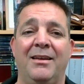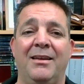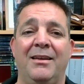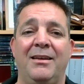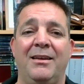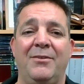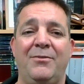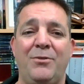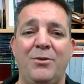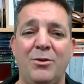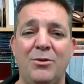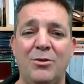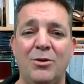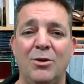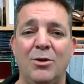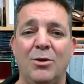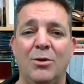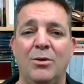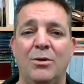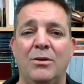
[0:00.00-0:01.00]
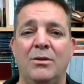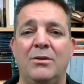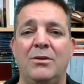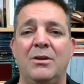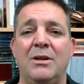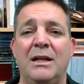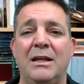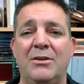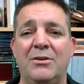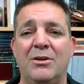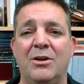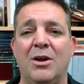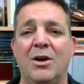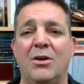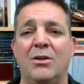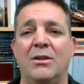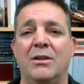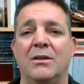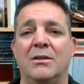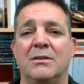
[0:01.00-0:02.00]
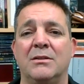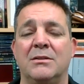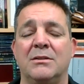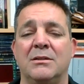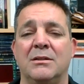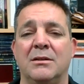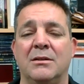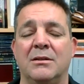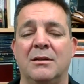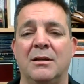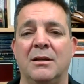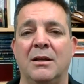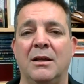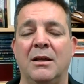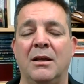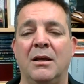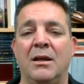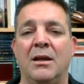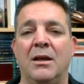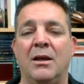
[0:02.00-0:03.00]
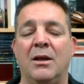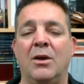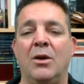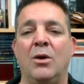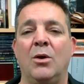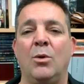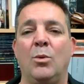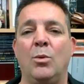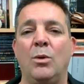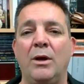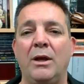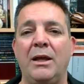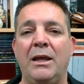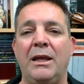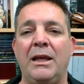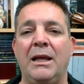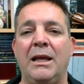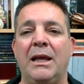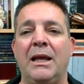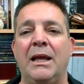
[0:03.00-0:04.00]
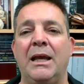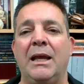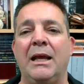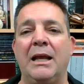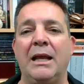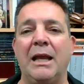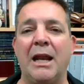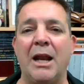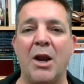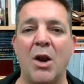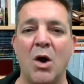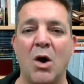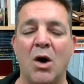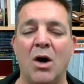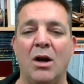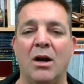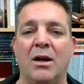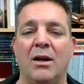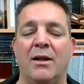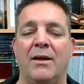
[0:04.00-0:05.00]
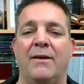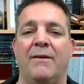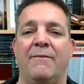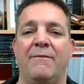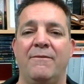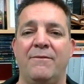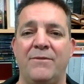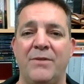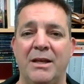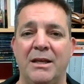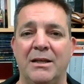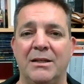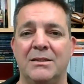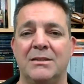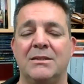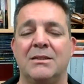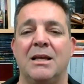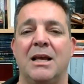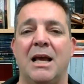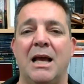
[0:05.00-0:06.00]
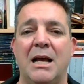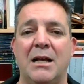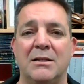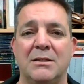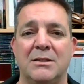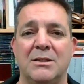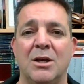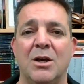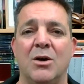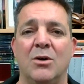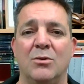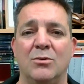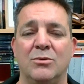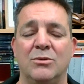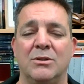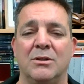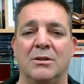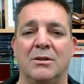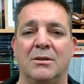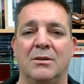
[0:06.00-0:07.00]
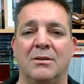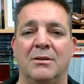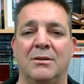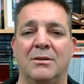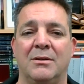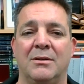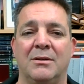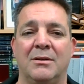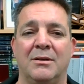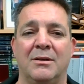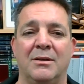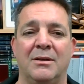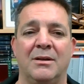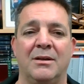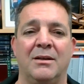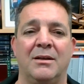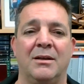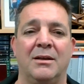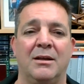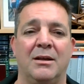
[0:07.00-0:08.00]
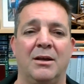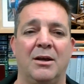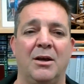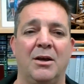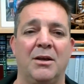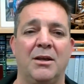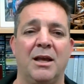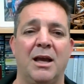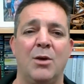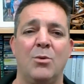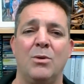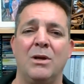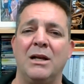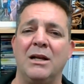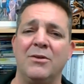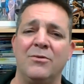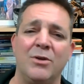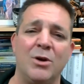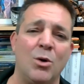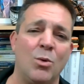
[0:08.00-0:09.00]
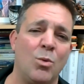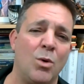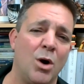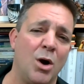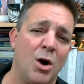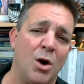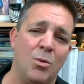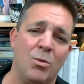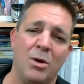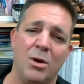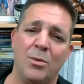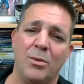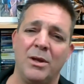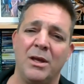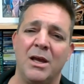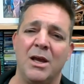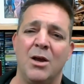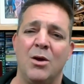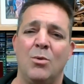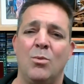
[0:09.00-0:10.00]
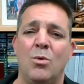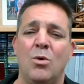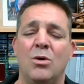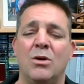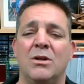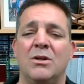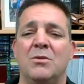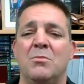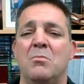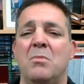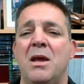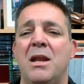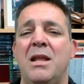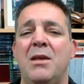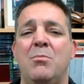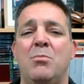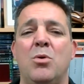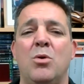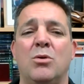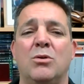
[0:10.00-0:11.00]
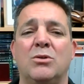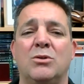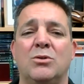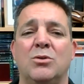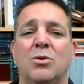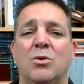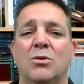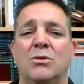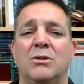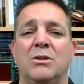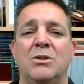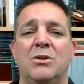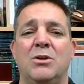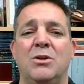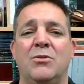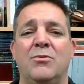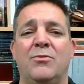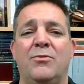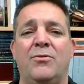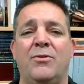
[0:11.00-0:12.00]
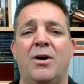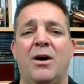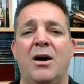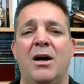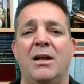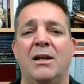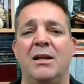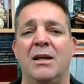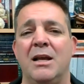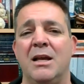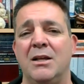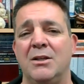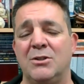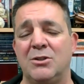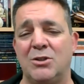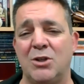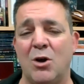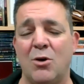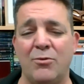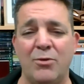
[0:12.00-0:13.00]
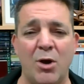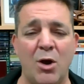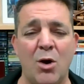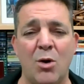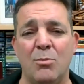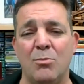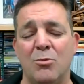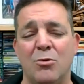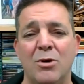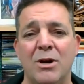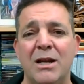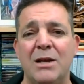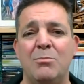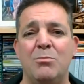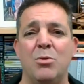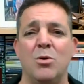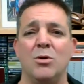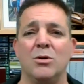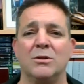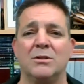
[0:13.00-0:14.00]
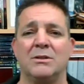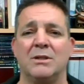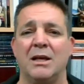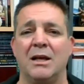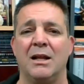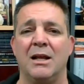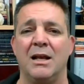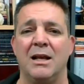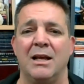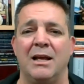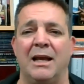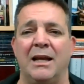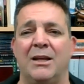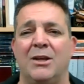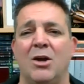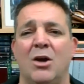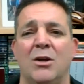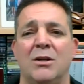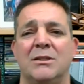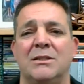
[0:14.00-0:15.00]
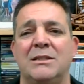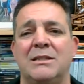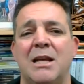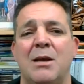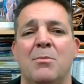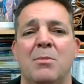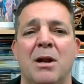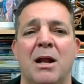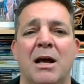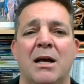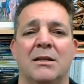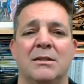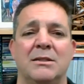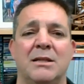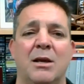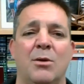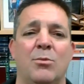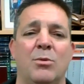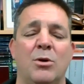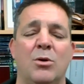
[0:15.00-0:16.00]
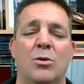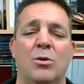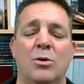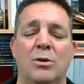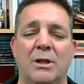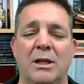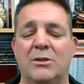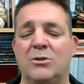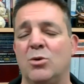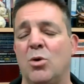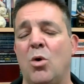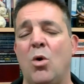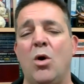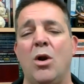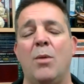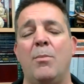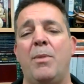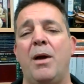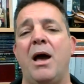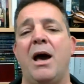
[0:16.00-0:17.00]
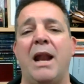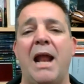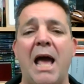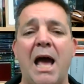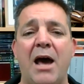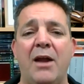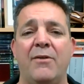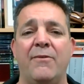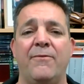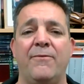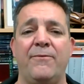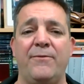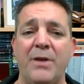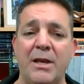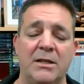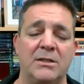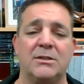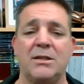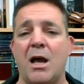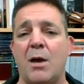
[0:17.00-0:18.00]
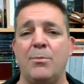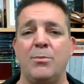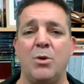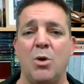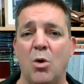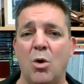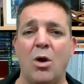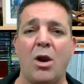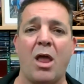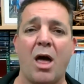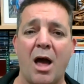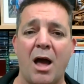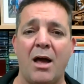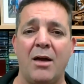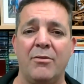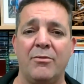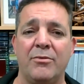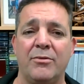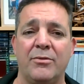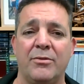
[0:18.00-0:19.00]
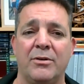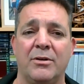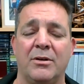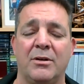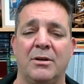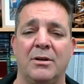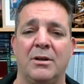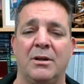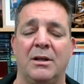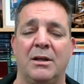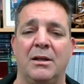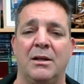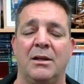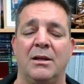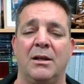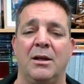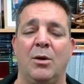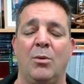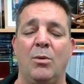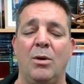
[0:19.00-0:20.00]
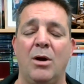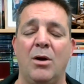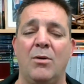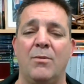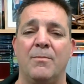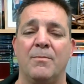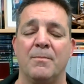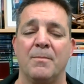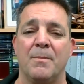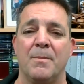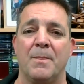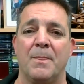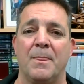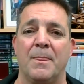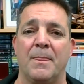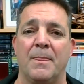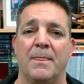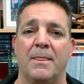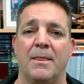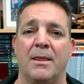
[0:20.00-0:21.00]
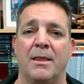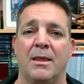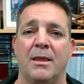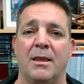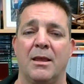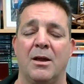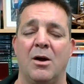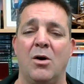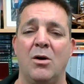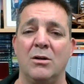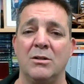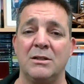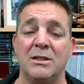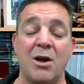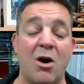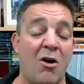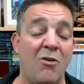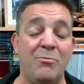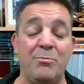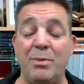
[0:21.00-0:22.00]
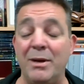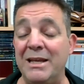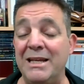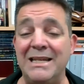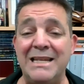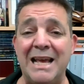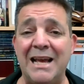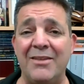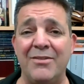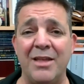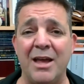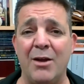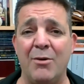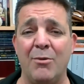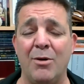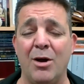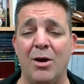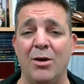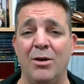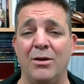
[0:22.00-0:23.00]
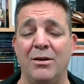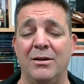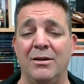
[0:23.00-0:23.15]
If you do, you need to know this. We cannot fix ourselves. Okay, we live in a world where we walk into many bookstores and you can find self-help read books that and go to seminars that's all about how to fix up your life. Well, honestly, I've been down that road.